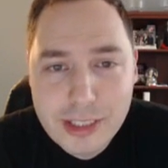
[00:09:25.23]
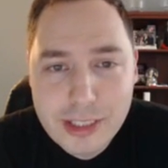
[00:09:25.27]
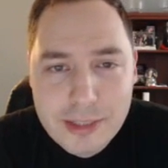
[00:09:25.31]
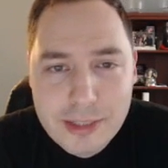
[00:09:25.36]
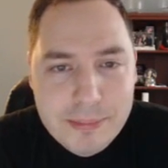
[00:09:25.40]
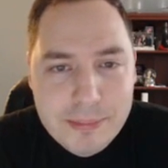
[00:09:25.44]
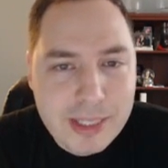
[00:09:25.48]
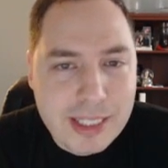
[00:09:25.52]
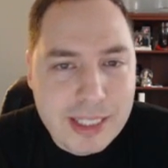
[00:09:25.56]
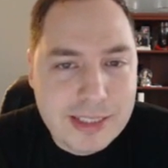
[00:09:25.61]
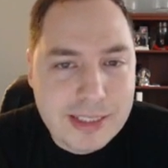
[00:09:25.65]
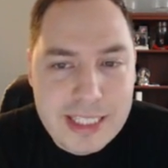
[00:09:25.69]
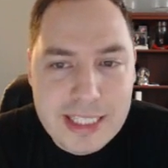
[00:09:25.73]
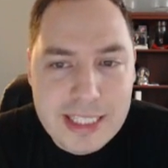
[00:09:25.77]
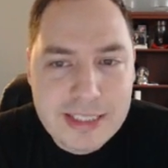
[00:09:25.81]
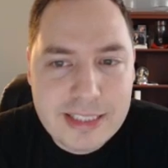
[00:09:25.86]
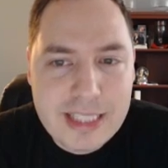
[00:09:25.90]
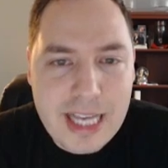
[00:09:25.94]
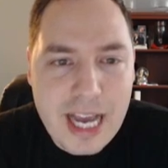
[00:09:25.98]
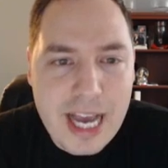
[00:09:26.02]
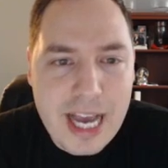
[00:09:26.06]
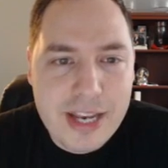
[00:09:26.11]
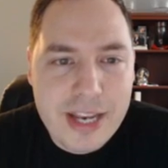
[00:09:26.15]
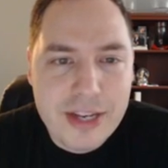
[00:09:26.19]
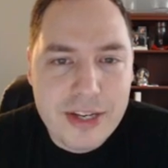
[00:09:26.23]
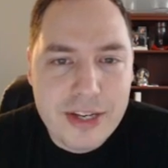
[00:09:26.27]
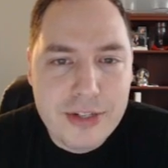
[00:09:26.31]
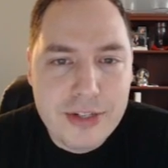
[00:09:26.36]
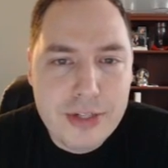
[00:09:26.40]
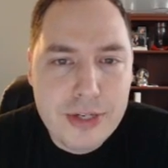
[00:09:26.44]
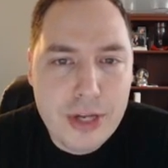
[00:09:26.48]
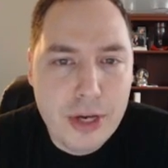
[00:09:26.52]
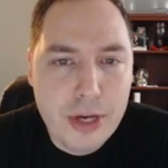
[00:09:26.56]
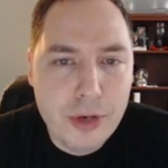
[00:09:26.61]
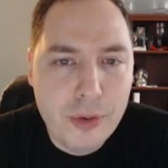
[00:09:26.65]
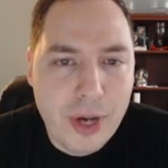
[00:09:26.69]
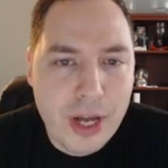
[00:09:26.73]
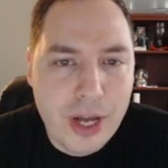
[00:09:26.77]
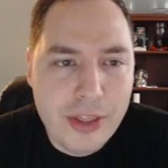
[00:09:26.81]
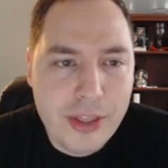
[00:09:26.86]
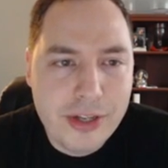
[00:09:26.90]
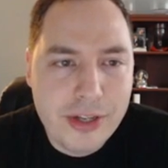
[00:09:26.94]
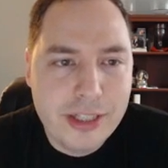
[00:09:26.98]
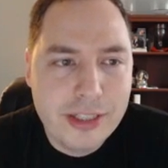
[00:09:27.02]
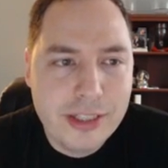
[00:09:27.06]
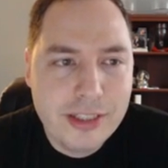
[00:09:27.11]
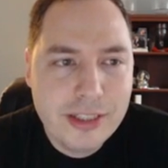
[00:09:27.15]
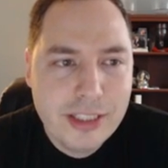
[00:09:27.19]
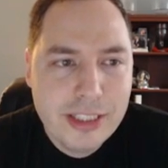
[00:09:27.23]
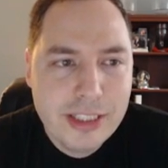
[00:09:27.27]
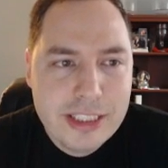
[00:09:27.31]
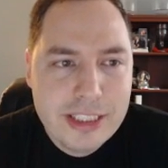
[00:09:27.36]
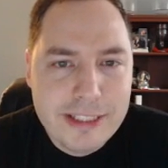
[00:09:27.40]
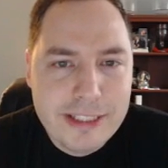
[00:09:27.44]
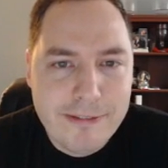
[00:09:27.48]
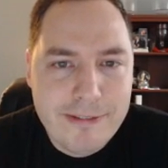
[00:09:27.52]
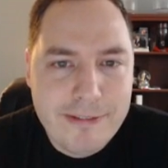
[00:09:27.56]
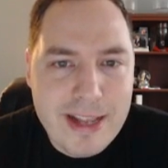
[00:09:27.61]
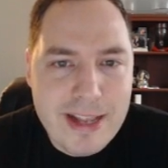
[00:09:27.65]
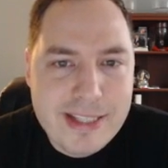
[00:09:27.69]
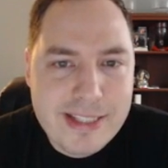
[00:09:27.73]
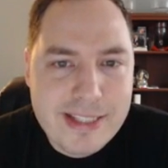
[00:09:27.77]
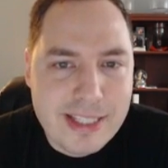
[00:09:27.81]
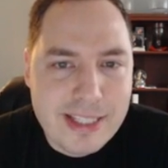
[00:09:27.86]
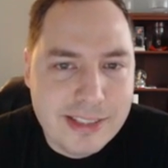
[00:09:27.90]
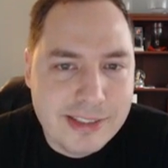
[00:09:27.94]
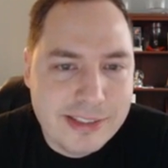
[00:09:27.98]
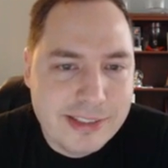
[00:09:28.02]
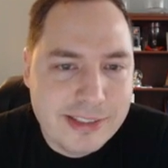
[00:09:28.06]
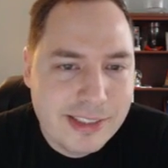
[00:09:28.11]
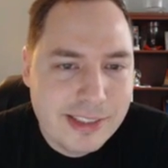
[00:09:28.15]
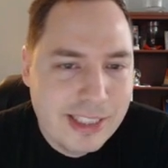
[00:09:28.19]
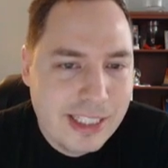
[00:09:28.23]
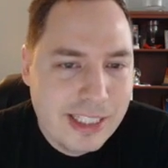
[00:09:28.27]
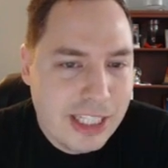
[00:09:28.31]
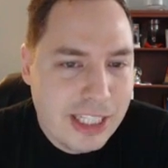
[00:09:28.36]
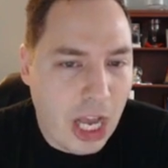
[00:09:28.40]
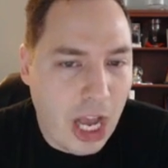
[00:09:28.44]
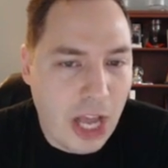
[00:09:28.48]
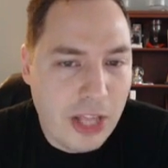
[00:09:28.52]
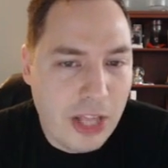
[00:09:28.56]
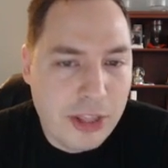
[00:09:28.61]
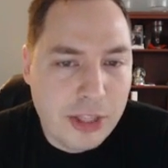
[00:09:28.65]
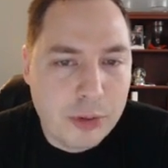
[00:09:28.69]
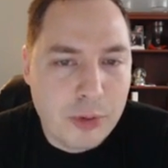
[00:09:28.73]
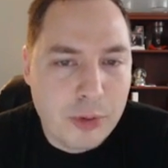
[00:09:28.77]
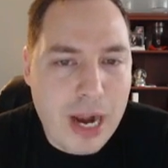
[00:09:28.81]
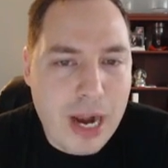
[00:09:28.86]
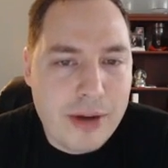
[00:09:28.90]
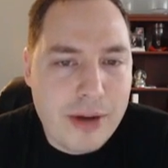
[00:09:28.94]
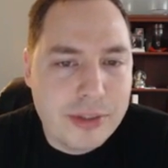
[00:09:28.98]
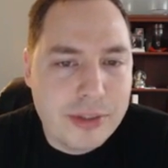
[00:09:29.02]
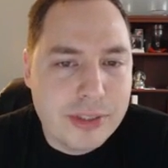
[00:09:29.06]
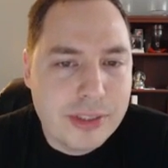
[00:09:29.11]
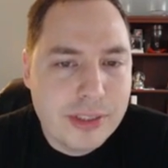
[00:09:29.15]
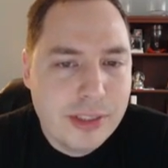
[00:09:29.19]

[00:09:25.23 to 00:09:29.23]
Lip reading: because he's got no other defenses on the ground.